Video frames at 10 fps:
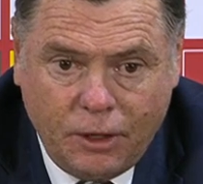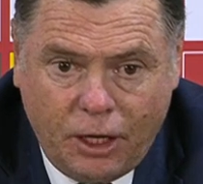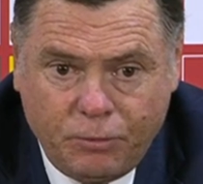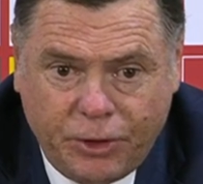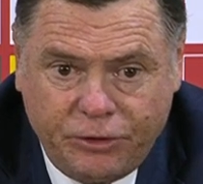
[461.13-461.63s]

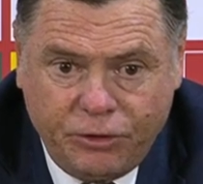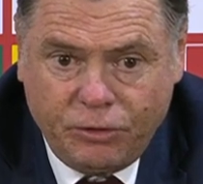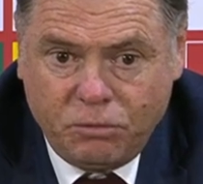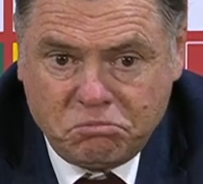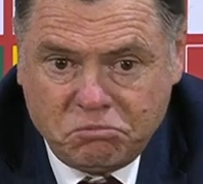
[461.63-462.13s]
And we
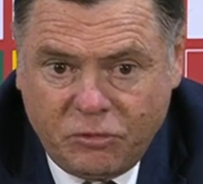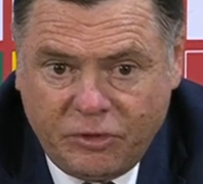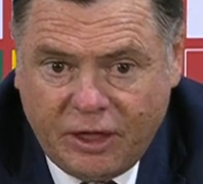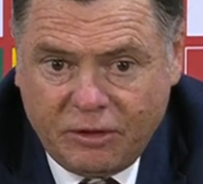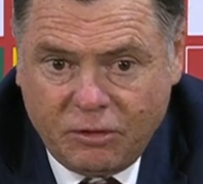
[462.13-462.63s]
knew
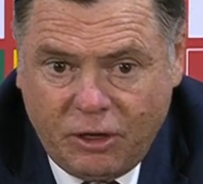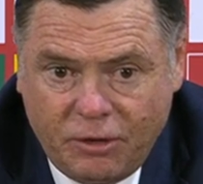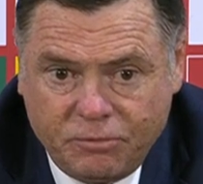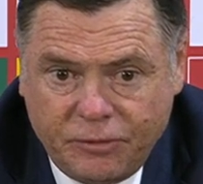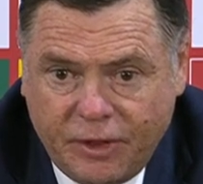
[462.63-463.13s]
that
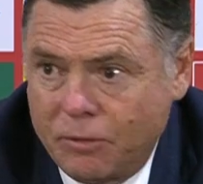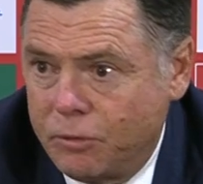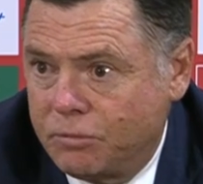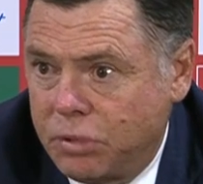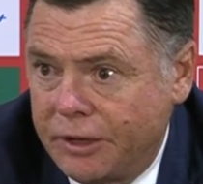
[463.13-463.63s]
they
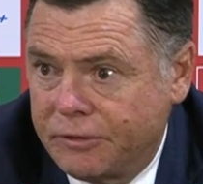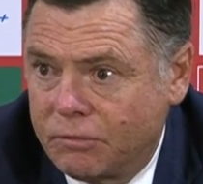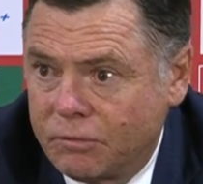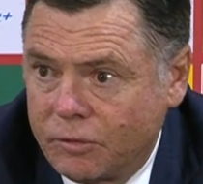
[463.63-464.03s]
would play